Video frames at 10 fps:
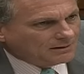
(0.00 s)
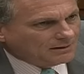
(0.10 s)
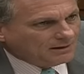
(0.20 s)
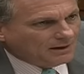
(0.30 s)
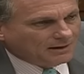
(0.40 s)

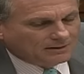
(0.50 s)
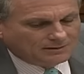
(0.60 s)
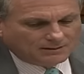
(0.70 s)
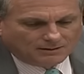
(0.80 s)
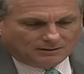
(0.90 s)
I, I
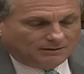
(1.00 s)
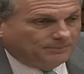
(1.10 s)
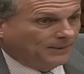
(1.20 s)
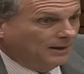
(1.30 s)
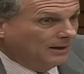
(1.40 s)
you know,
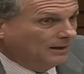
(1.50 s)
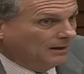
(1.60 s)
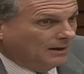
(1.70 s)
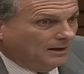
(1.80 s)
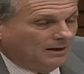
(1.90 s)

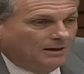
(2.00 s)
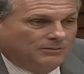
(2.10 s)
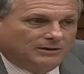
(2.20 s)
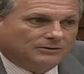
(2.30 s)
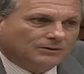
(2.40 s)
I
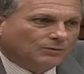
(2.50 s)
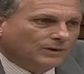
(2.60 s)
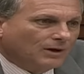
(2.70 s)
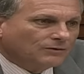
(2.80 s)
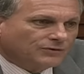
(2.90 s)
mean, look,
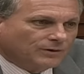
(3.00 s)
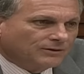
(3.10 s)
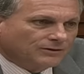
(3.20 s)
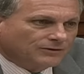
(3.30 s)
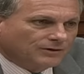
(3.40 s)
we all
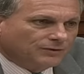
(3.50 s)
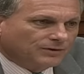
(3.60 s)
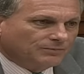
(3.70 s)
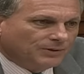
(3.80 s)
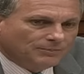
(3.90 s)
surround ourselves with
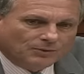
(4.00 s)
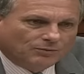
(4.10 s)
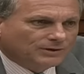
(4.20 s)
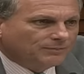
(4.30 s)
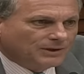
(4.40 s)
good people
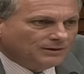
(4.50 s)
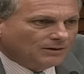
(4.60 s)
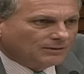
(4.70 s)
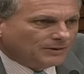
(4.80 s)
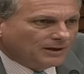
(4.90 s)
and we depend
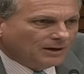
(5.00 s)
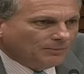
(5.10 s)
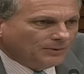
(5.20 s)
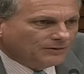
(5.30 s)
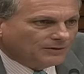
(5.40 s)
on them to
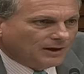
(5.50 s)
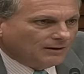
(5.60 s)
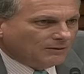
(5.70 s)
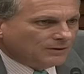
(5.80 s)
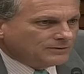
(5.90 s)
help us. I
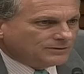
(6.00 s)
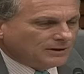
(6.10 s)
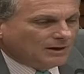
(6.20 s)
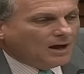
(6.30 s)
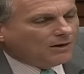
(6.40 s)
don't
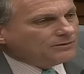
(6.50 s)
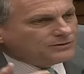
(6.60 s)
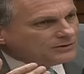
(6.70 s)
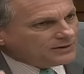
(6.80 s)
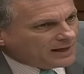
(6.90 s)
understand. Uh,
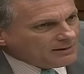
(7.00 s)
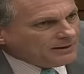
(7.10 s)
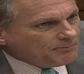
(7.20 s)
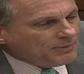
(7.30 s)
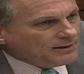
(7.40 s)
should they
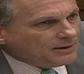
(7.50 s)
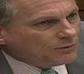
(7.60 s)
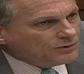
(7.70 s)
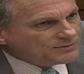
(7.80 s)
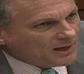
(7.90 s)
be
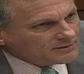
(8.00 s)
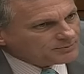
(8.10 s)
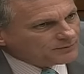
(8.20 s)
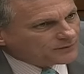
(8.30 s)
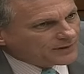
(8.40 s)
held
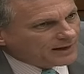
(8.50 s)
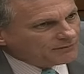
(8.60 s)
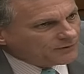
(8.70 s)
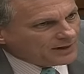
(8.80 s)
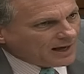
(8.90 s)
responsible for
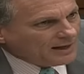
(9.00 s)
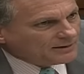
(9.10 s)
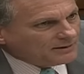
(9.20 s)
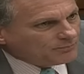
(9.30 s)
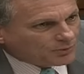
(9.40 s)
that, for
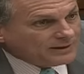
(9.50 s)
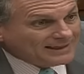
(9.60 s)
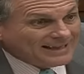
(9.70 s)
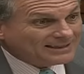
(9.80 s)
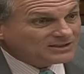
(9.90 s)
not
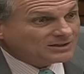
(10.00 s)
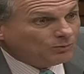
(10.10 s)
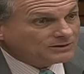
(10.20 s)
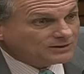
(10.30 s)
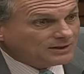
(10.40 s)
bringing that to
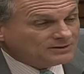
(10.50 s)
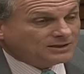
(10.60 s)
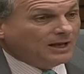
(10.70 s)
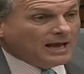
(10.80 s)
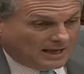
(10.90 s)
someone's
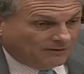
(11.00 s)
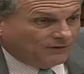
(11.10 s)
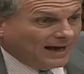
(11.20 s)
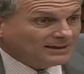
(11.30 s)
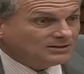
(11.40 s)
attention? If
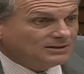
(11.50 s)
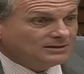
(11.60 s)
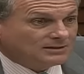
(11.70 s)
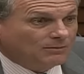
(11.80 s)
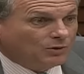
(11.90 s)
I see
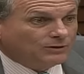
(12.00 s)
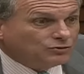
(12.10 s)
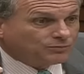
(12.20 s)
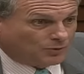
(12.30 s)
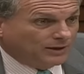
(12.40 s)
someone
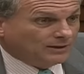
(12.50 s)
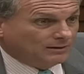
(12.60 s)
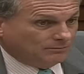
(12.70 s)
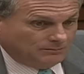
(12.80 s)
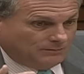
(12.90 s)
who's
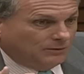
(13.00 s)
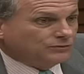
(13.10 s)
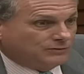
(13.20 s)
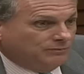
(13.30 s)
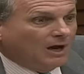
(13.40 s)
breaking,
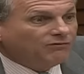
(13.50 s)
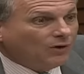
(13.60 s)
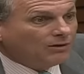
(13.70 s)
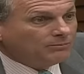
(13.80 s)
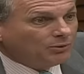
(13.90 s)
who's not
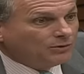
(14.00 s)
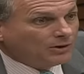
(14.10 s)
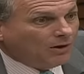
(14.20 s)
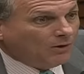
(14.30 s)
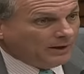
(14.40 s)
following
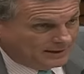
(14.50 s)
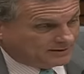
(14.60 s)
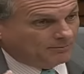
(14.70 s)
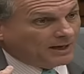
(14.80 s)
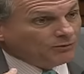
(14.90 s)
protocol,
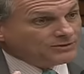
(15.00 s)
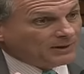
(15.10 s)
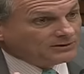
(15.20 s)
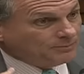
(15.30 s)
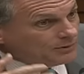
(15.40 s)
is it my
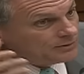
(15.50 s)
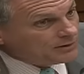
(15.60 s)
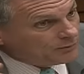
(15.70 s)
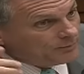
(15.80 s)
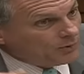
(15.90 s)

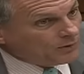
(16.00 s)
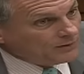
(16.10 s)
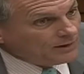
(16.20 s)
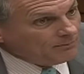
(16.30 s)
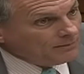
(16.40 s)
responsibility to report
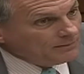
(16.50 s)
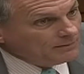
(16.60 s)
them?